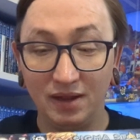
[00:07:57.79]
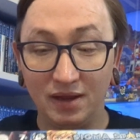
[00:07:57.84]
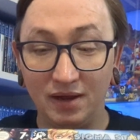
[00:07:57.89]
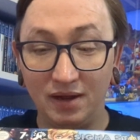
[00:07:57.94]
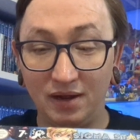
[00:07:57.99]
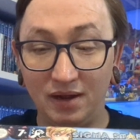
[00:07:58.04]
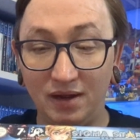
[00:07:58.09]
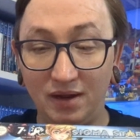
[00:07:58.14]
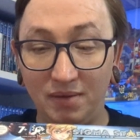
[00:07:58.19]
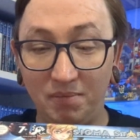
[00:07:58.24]

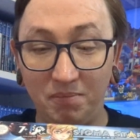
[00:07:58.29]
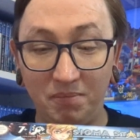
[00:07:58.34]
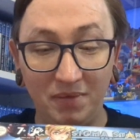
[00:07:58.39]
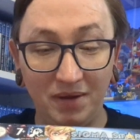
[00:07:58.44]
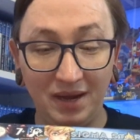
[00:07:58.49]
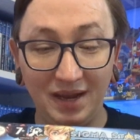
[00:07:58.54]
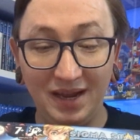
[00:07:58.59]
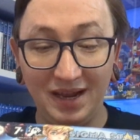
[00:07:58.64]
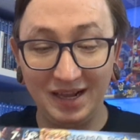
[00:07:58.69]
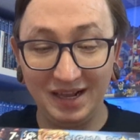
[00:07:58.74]
I
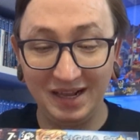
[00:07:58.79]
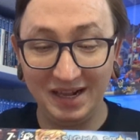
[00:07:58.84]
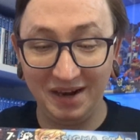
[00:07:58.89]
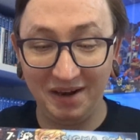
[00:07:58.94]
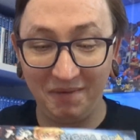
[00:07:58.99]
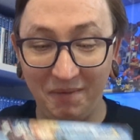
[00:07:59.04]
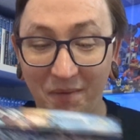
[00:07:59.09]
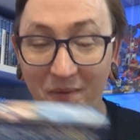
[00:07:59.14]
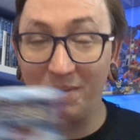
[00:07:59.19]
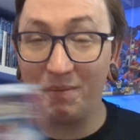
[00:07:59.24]

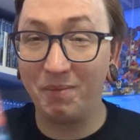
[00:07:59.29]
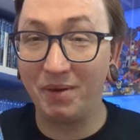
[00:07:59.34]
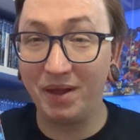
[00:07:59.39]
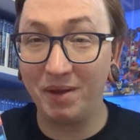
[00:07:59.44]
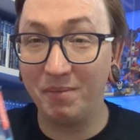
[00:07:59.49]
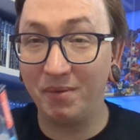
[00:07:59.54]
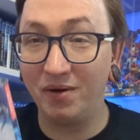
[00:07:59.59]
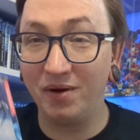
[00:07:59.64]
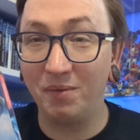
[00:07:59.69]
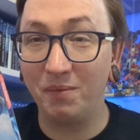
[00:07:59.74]
want to play
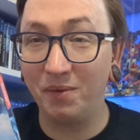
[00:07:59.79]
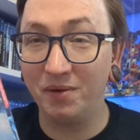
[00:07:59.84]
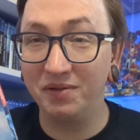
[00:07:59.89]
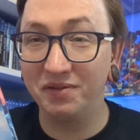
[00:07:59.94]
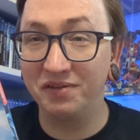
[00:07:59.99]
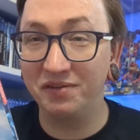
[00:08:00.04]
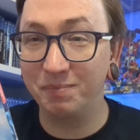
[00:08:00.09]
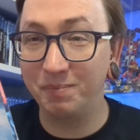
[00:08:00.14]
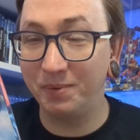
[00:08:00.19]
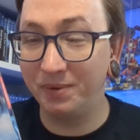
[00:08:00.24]
them all at
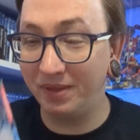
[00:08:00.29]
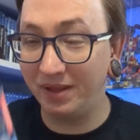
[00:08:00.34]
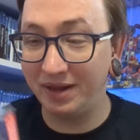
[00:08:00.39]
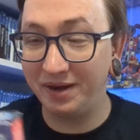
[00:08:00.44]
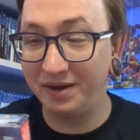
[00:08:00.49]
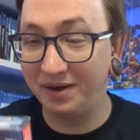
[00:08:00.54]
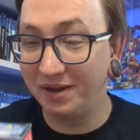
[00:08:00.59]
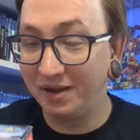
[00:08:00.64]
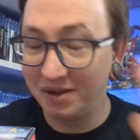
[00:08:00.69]
once, but then